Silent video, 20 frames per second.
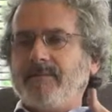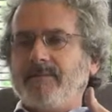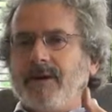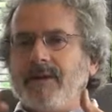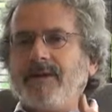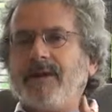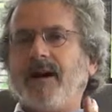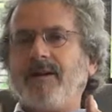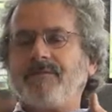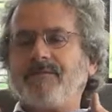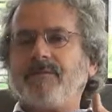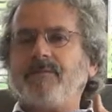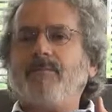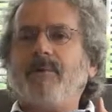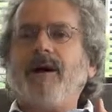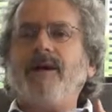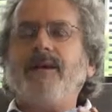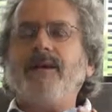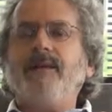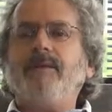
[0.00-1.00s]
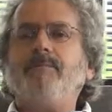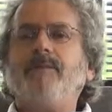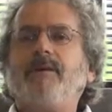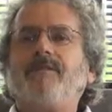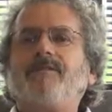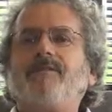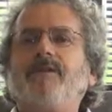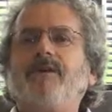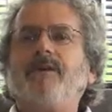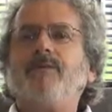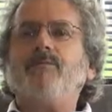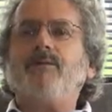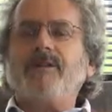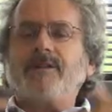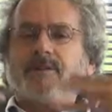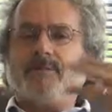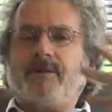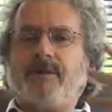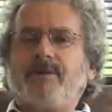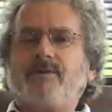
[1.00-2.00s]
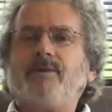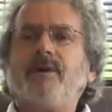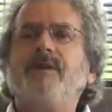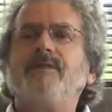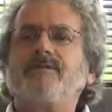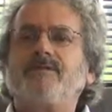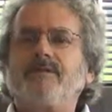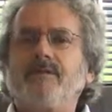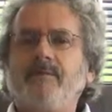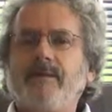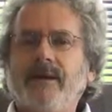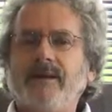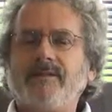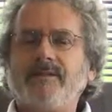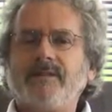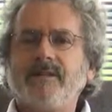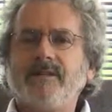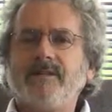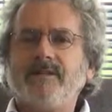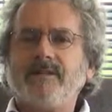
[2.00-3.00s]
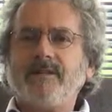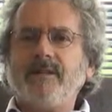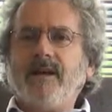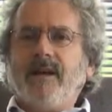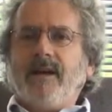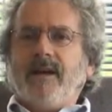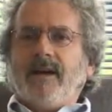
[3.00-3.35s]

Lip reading: but not for money, but for enrichment, transformation,